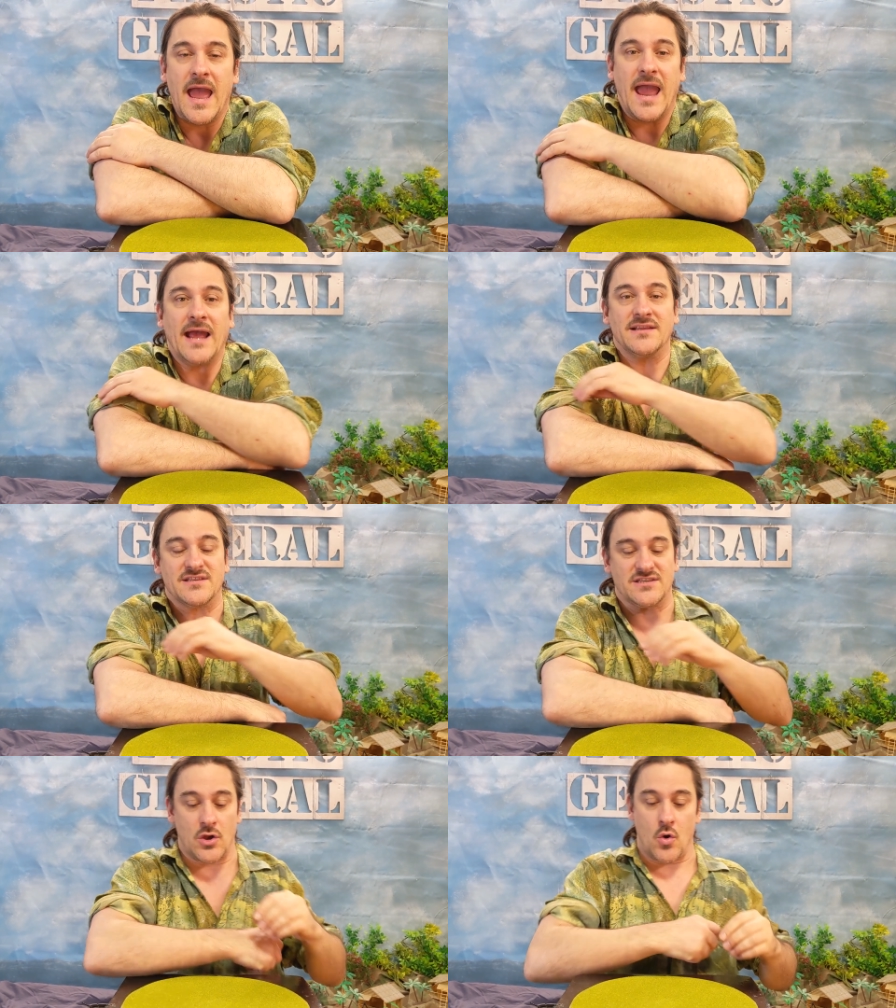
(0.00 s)
And
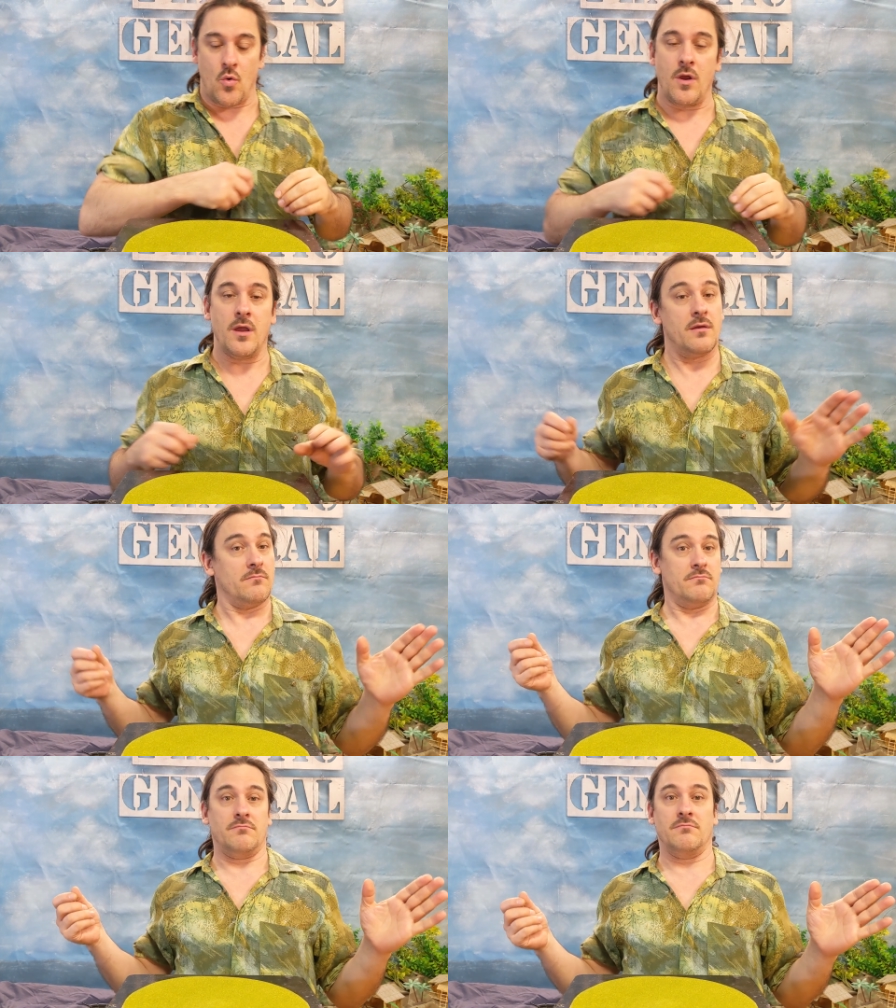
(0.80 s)
so
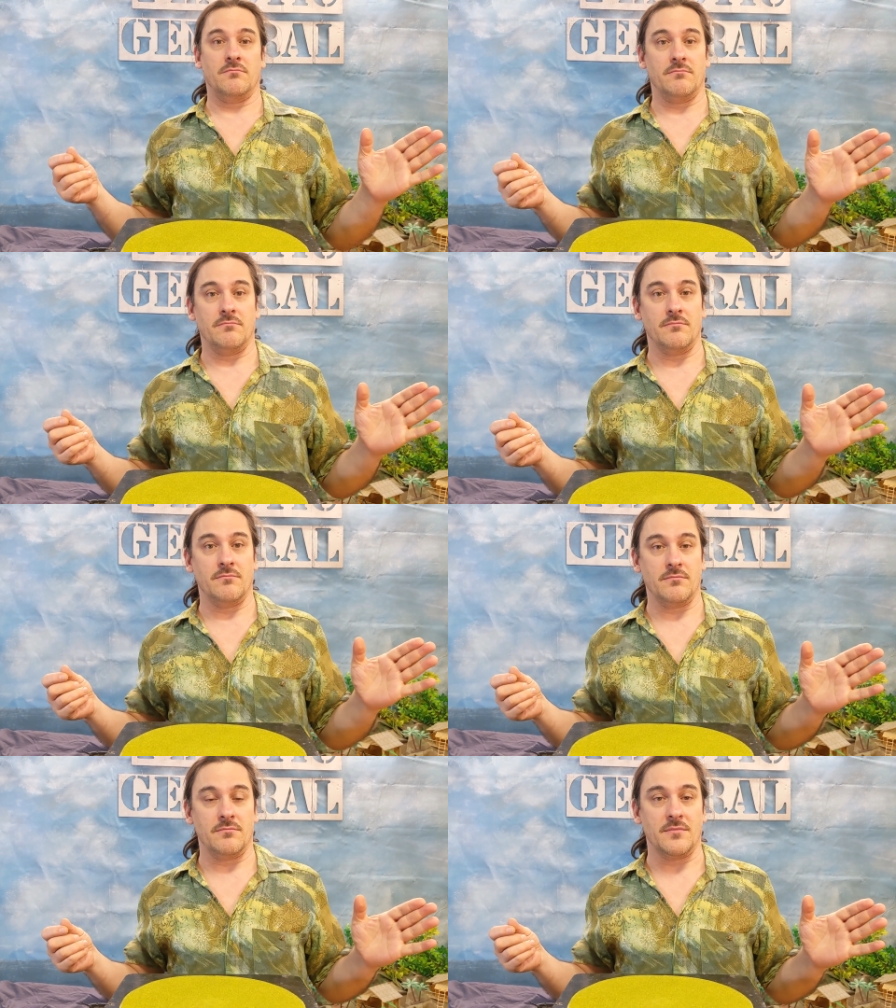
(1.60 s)

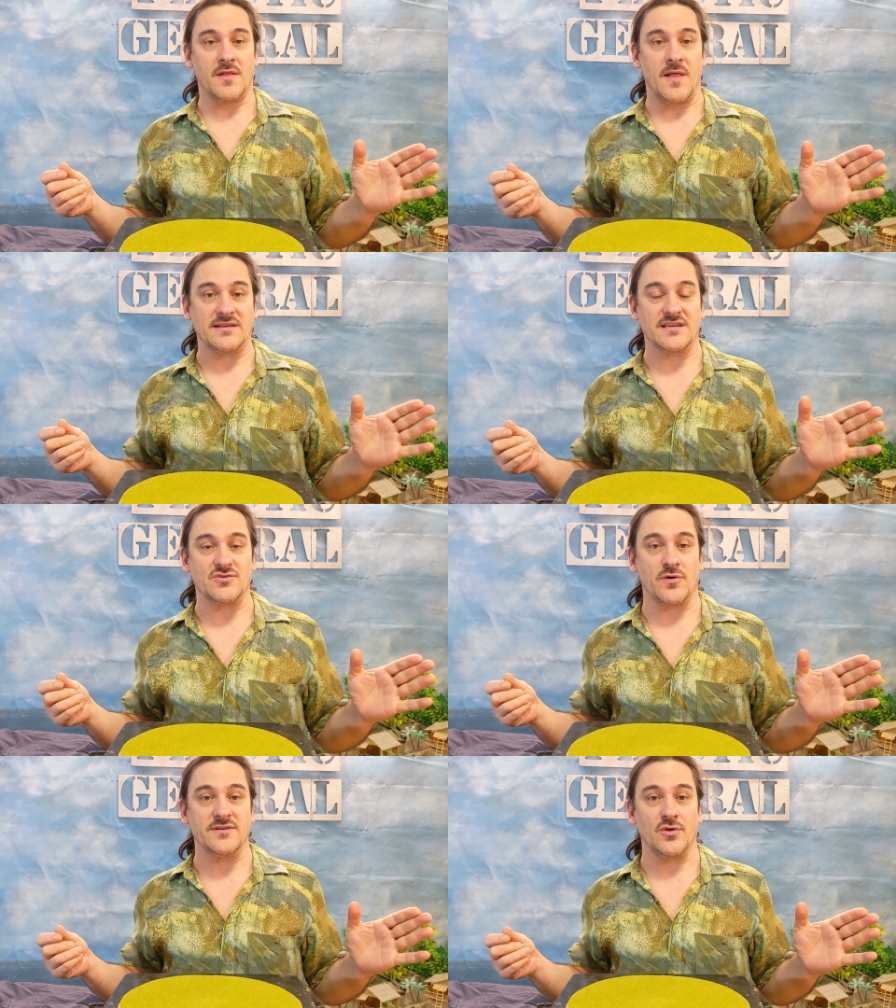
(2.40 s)
Classic
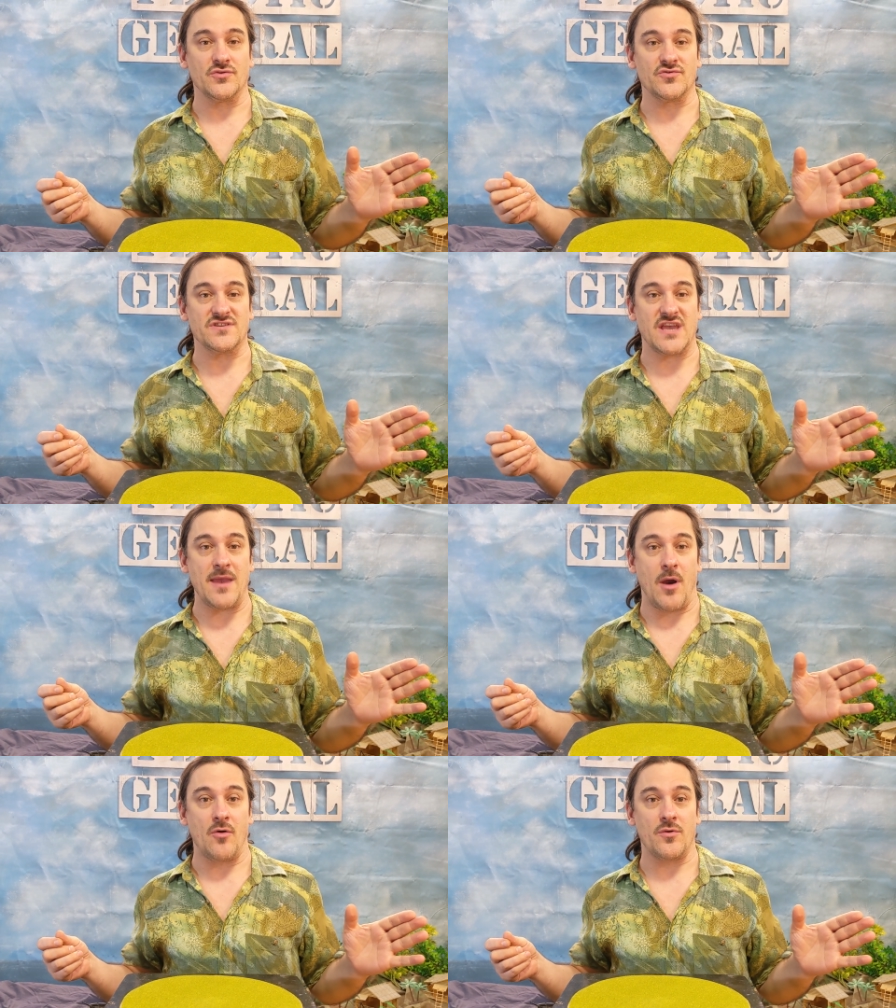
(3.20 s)
Toy Soldiers
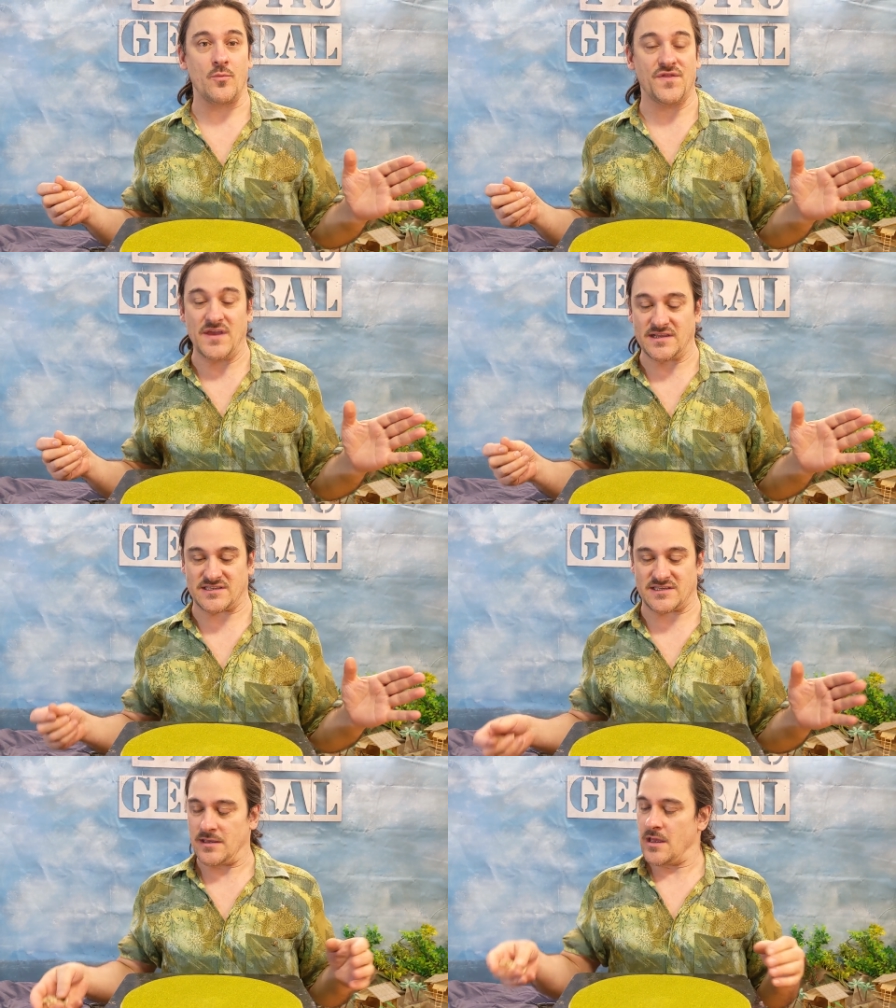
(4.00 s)
came out with
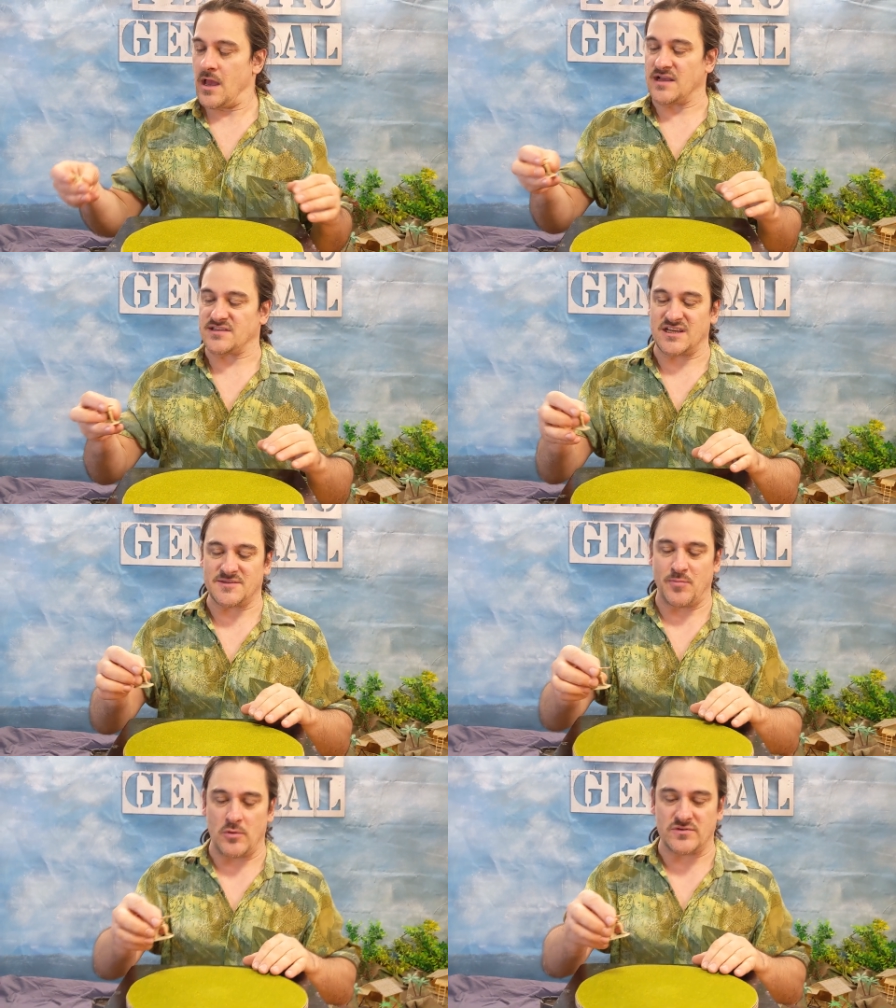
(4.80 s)
this, a
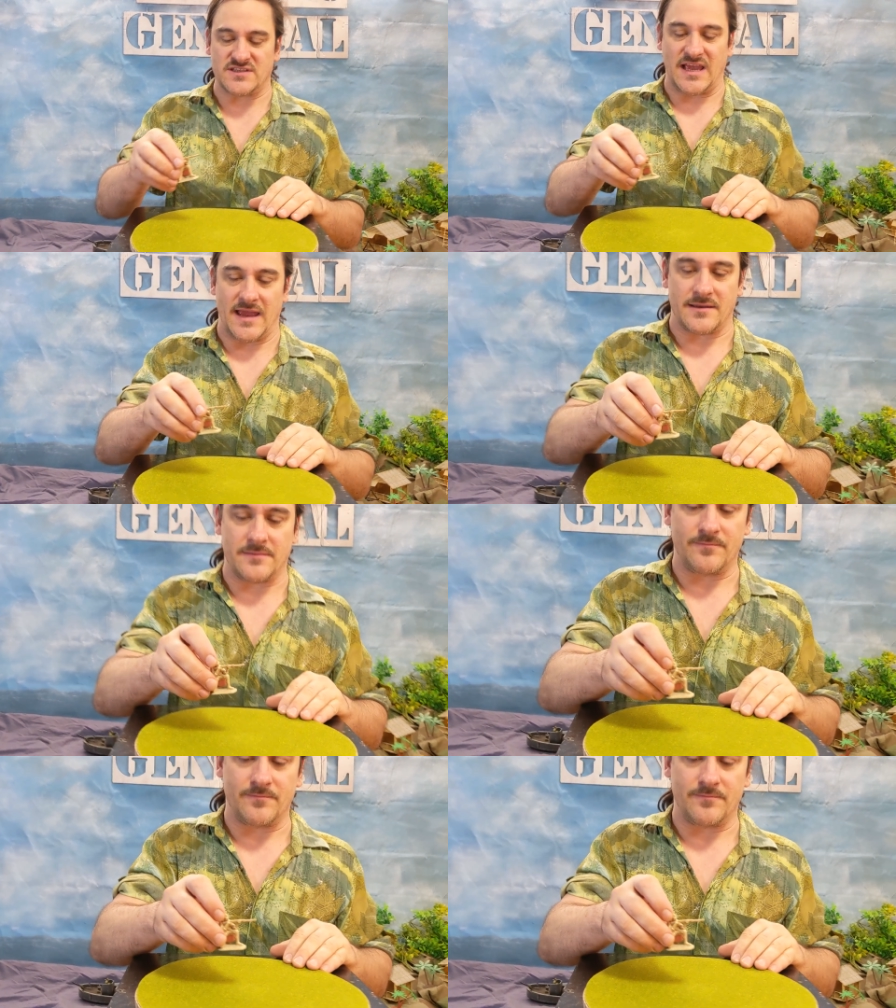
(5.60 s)
6-pose set.